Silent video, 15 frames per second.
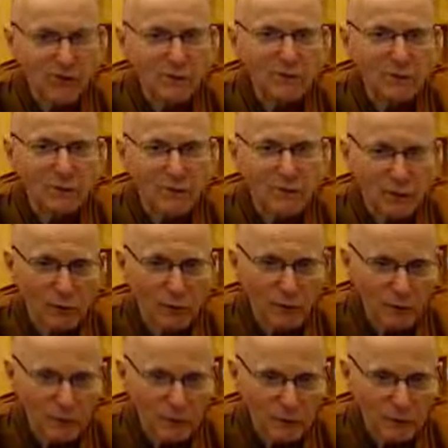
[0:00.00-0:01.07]
keeping those
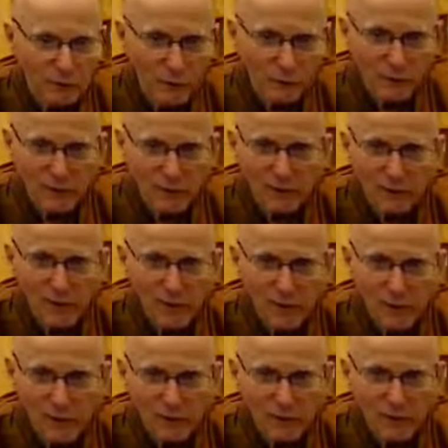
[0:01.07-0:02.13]
people in
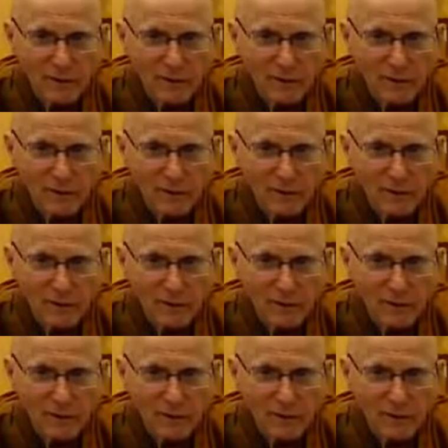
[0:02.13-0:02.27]
mind.